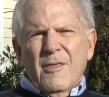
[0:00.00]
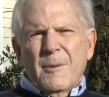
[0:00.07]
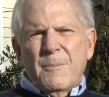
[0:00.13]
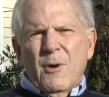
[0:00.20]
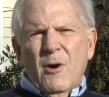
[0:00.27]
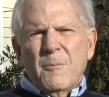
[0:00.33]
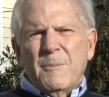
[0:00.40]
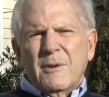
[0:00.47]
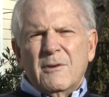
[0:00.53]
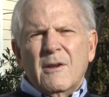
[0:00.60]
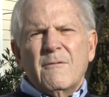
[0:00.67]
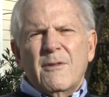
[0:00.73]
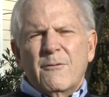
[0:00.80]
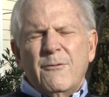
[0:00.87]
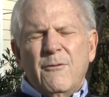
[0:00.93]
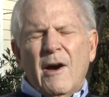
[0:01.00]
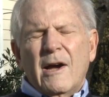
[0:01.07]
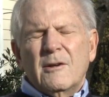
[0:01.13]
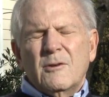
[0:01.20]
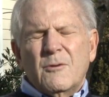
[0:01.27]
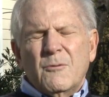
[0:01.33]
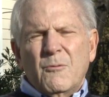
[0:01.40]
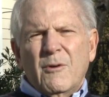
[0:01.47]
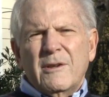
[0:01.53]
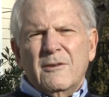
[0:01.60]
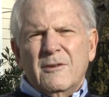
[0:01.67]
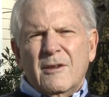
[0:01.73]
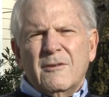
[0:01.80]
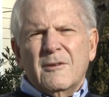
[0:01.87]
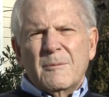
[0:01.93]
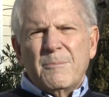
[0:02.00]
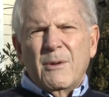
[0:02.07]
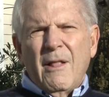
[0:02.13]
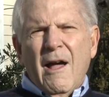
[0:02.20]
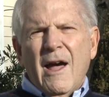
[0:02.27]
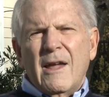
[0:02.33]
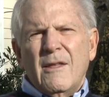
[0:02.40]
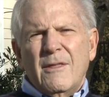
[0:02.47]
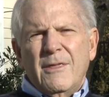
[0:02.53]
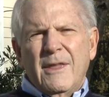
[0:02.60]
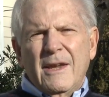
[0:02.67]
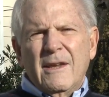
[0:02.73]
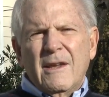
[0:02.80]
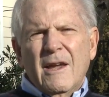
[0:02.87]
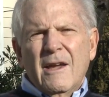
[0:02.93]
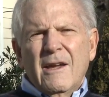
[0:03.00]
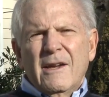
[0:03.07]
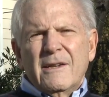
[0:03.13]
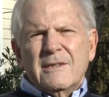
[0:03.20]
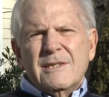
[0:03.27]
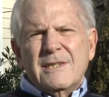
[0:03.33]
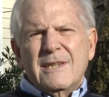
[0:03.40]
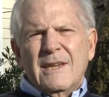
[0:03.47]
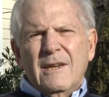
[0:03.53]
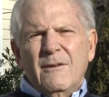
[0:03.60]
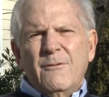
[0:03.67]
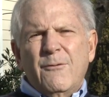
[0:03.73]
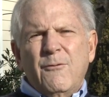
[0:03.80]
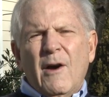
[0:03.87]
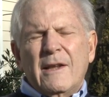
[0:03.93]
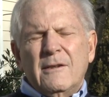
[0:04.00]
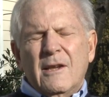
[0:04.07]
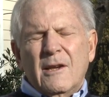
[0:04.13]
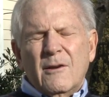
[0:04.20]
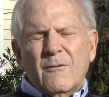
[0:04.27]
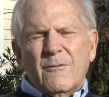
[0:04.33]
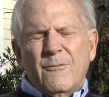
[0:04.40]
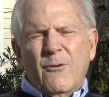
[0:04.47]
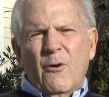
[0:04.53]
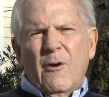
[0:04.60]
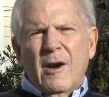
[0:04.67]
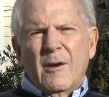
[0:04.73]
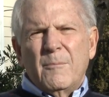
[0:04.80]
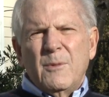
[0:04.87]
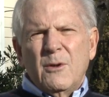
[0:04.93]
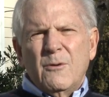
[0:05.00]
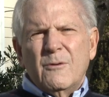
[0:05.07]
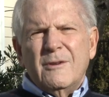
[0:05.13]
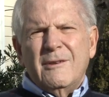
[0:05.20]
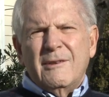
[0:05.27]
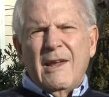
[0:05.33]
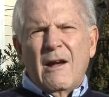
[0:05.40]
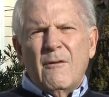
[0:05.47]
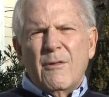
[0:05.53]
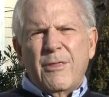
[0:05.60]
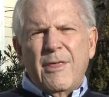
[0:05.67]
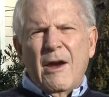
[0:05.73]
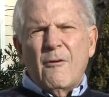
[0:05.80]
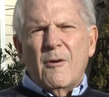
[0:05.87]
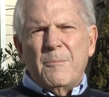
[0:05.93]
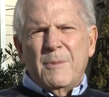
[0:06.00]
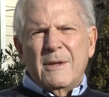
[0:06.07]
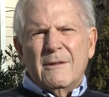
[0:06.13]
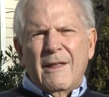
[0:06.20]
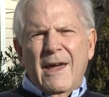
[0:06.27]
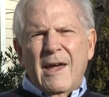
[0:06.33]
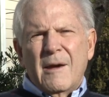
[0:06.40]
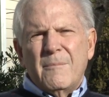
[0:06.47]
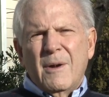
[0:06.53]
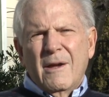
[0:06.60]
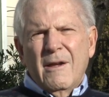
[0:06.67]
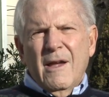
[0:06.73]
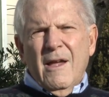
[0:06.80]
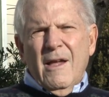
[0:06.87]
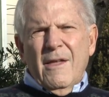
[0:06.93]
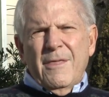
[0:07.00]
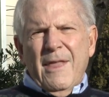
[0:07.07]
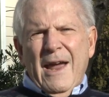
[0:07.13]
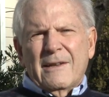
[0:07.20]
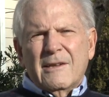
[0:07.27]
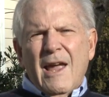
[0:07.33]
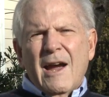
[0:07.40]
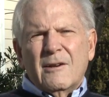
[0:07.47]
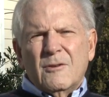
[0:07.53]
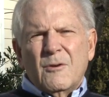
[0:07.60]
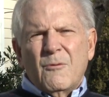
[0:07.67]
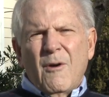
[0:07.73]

The purpose of the fund was to supply the seed funding for an immune cell therapy lab that Dr.